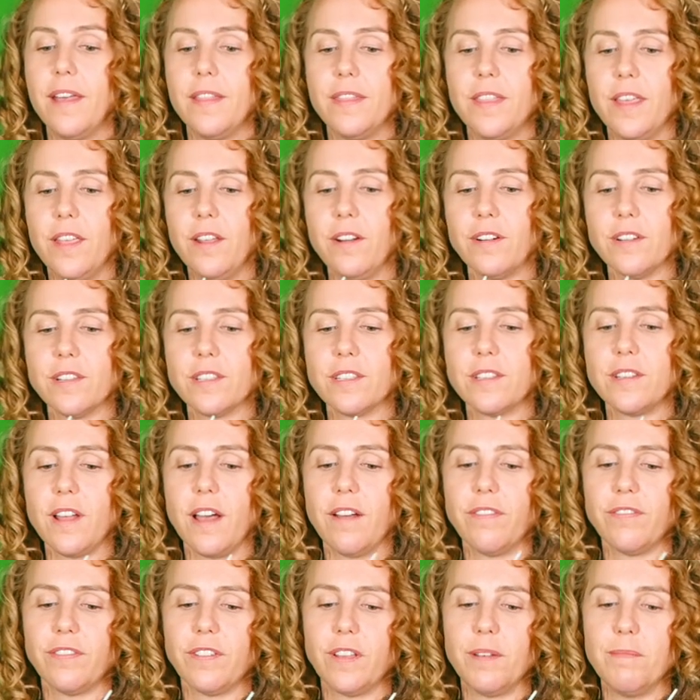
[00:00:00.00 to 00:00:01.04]
that your
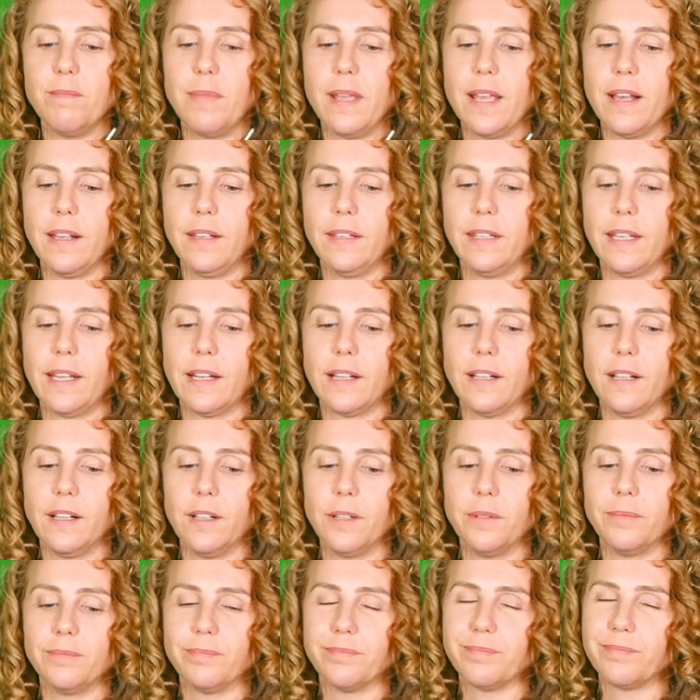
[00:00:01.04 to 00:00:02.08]
stuff can be a
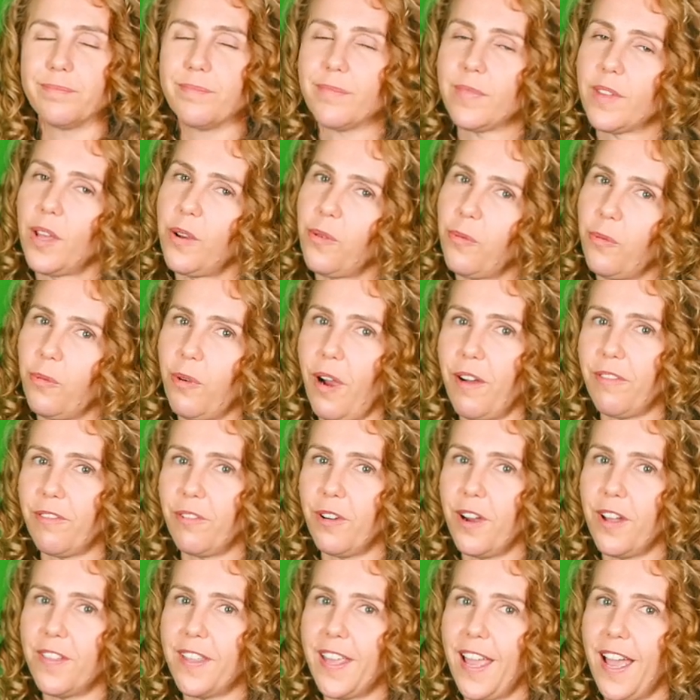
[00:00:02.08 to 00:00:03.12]
little rough
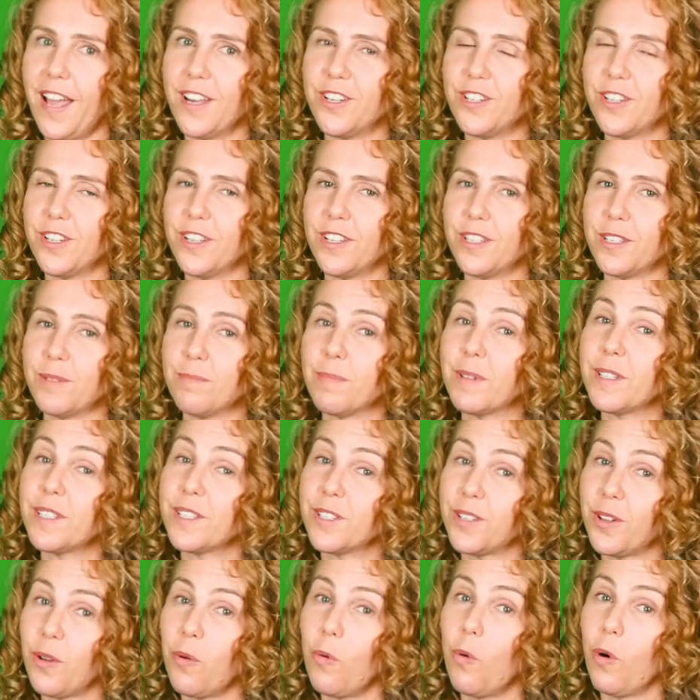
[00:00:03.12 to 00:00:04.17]
around the edges, but
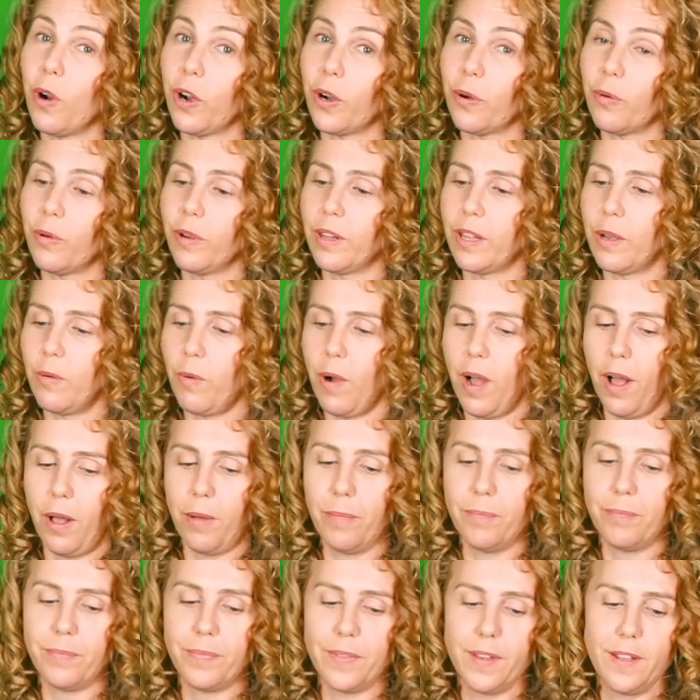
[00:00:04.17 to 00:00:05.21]
still work really
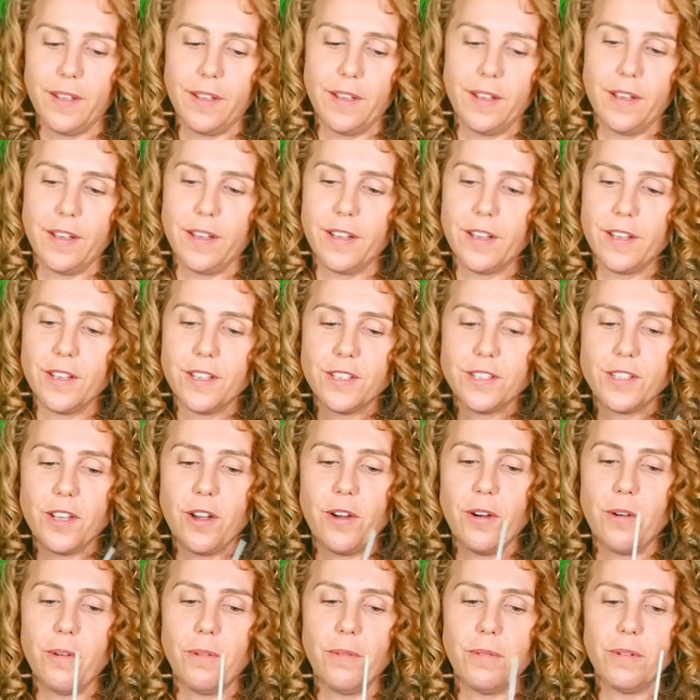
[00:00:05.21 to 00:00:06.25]
well.
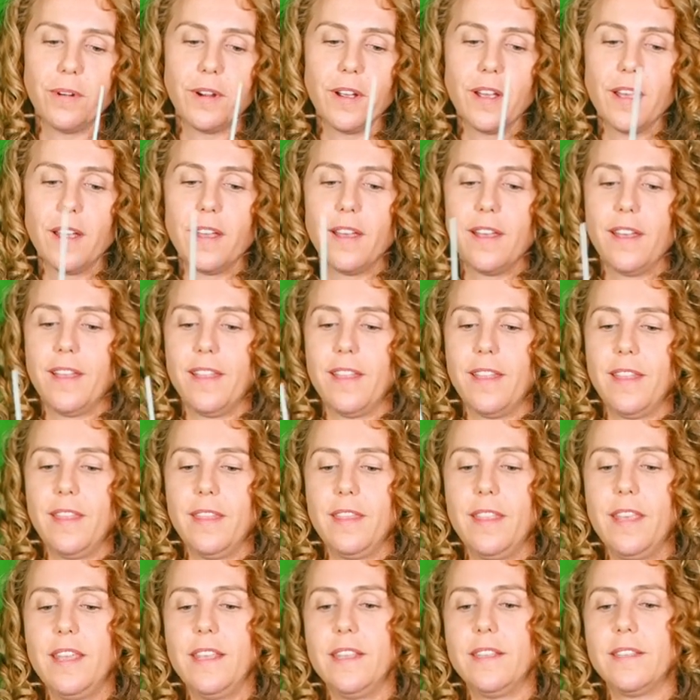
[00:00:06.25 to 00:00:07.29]
So
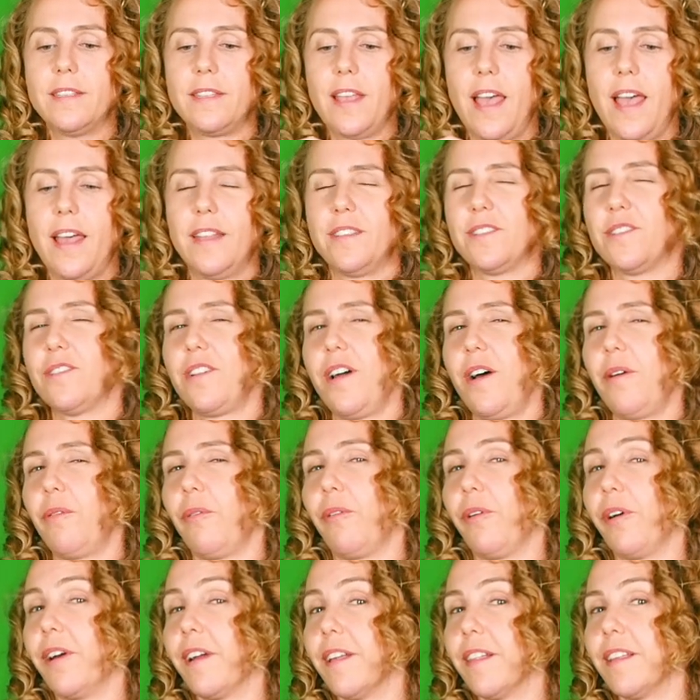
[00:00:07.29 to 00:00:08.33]
these ends are not
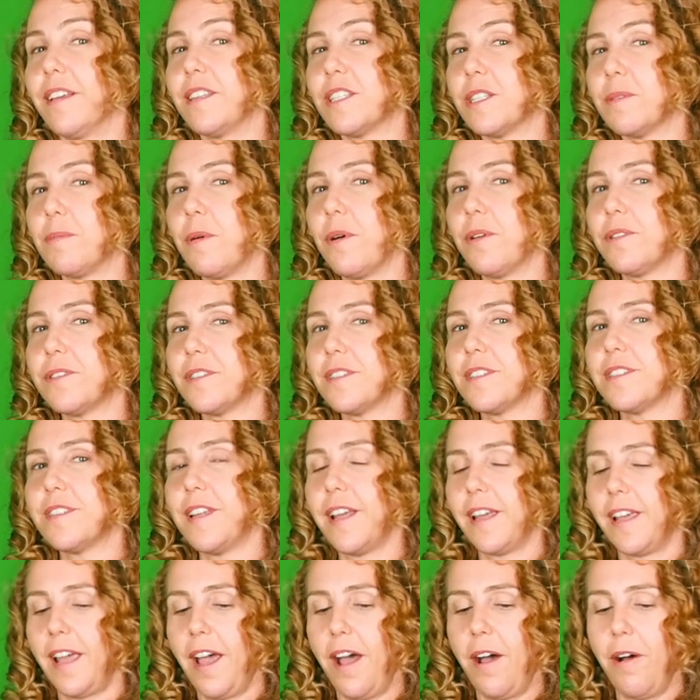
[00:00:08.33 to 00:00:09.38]
really supposed to
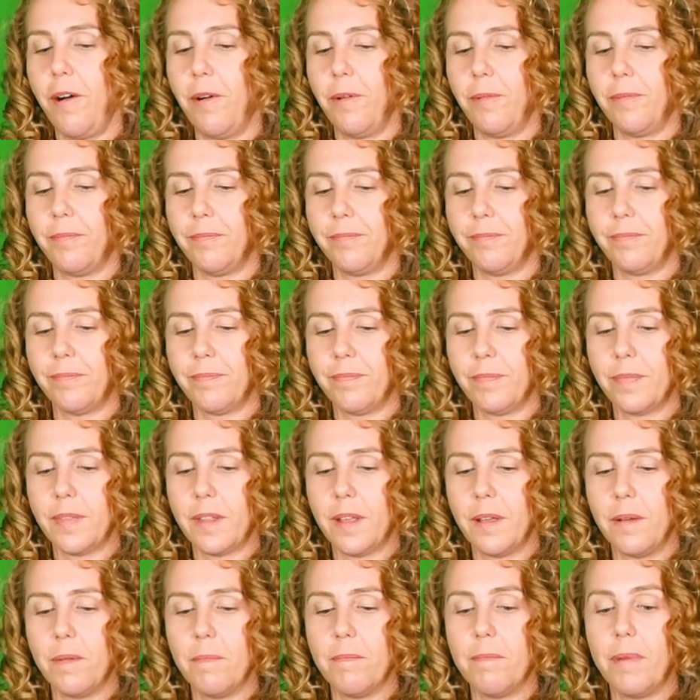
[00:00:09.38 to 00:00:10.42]
stick out,
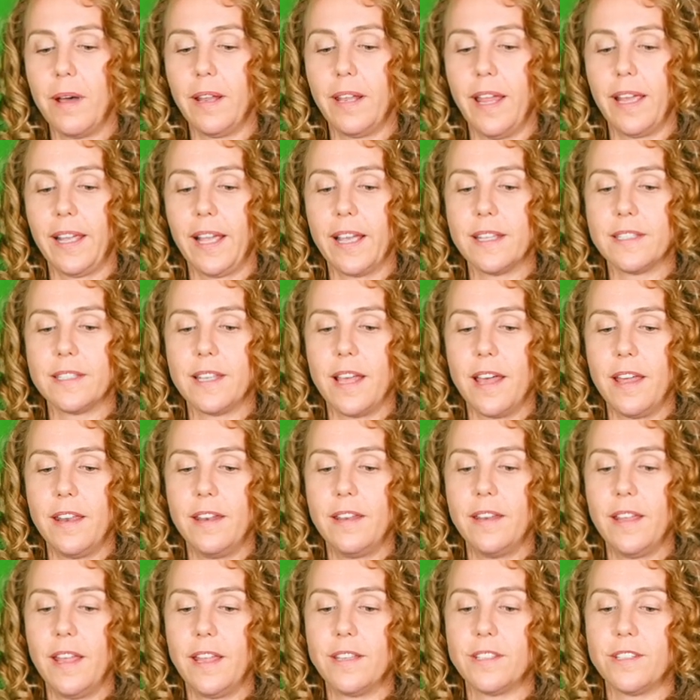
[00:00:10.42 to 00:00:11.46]
but like I
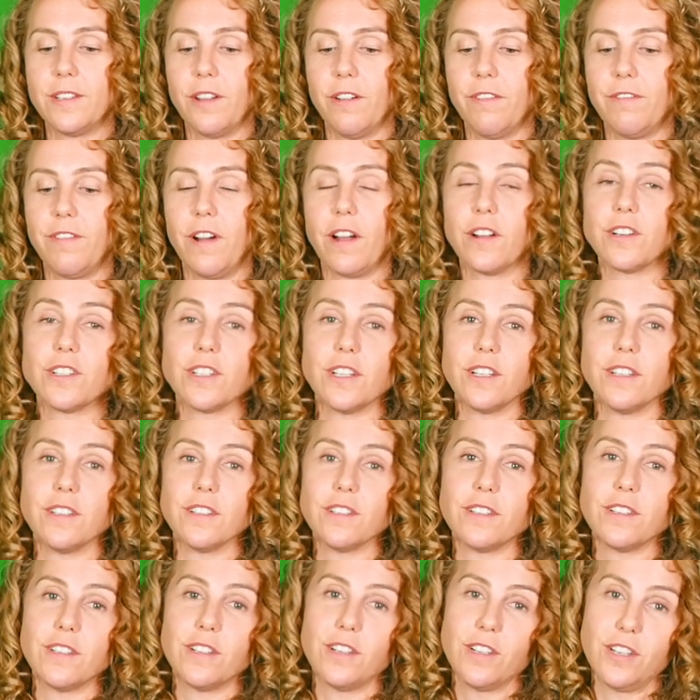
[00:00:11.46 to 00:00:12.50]
said, it still
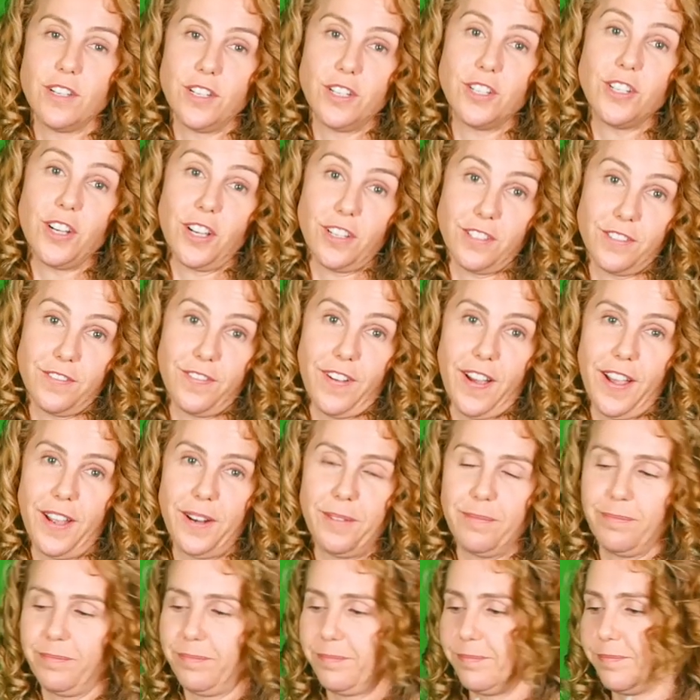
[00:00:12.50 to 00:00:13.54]
functions just
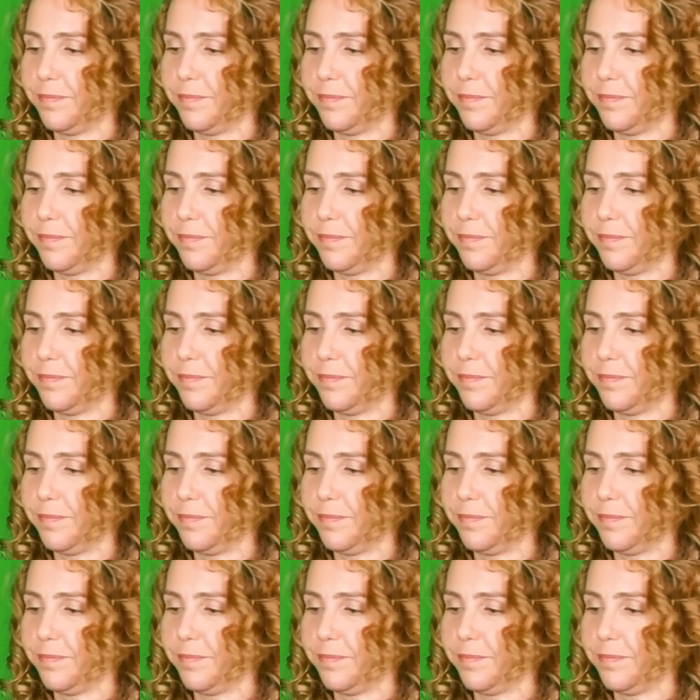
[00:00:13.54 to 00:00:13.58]
fine.